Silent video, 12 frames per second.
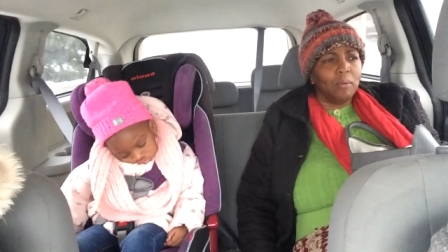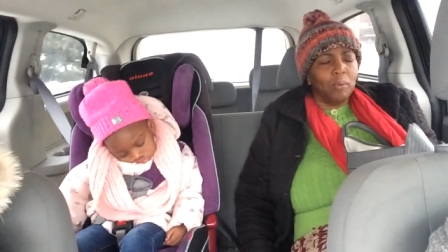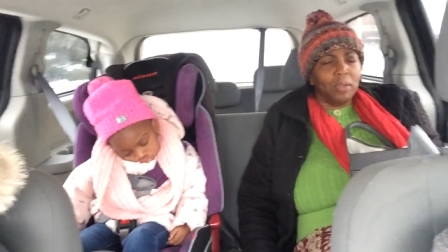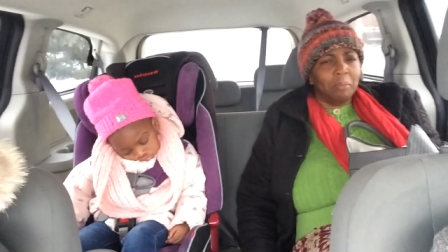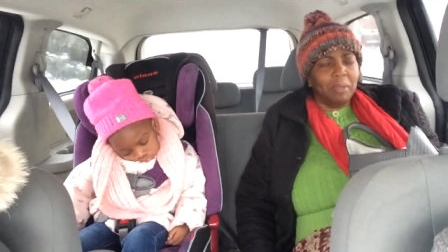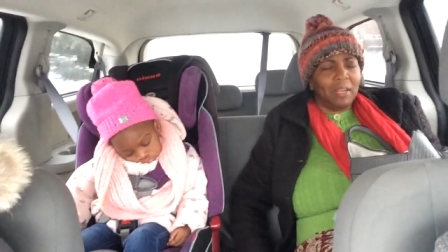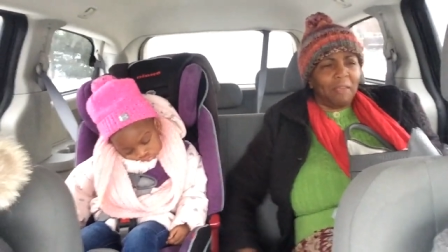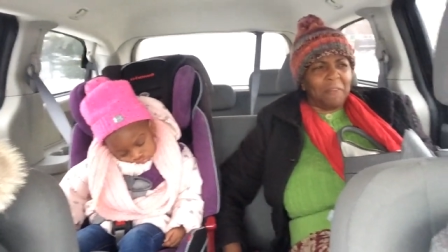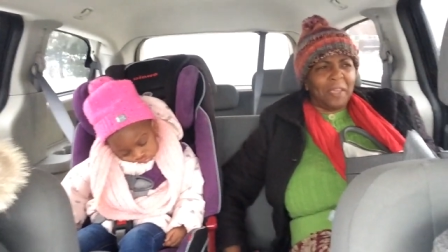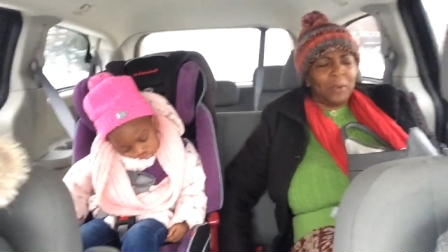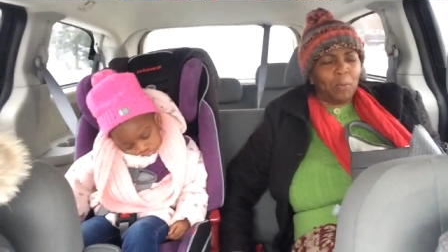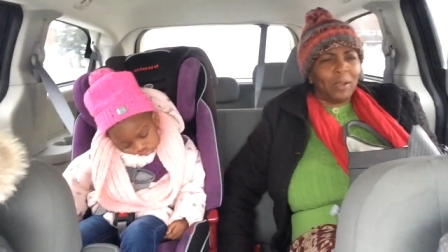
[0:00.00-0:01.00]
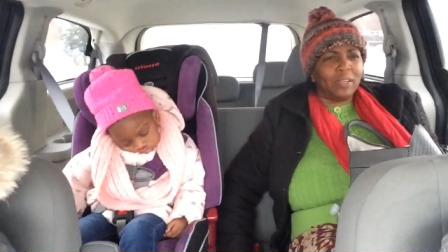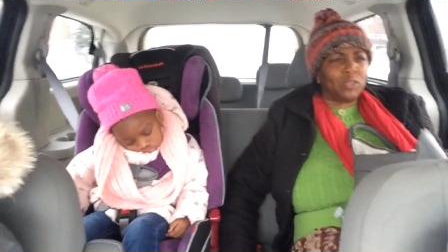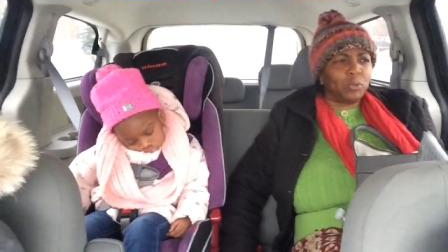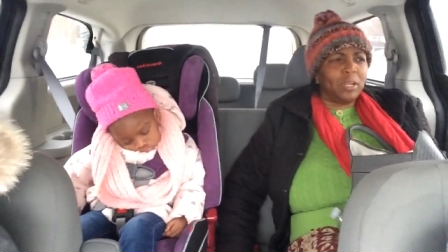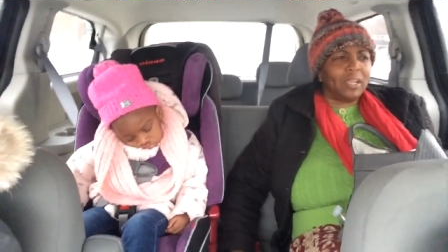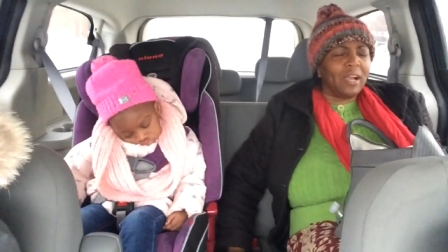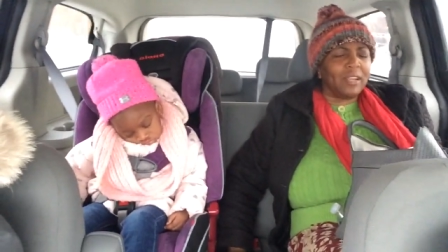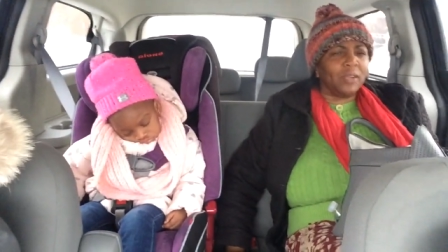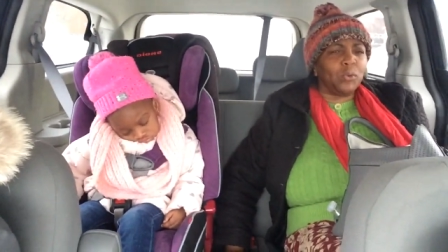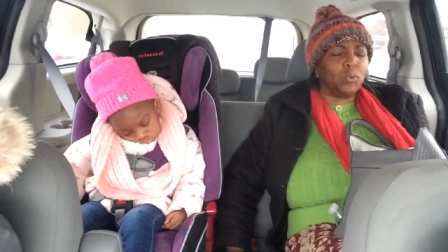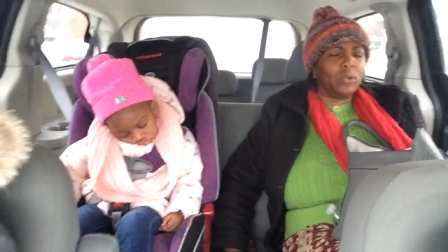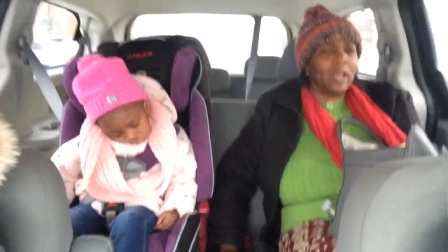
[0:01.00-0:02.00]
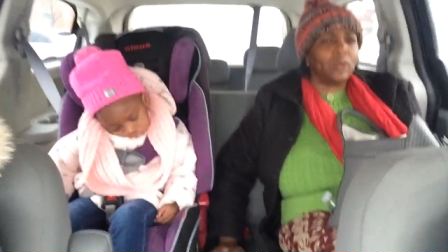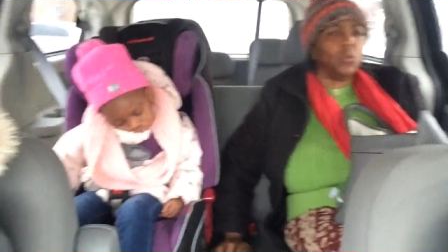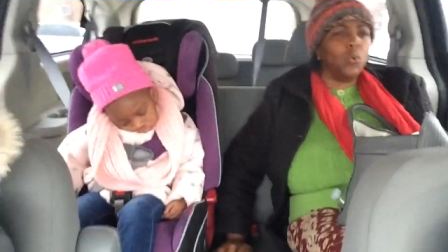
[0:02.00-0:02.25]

what you mean if anyone is really gonna do that?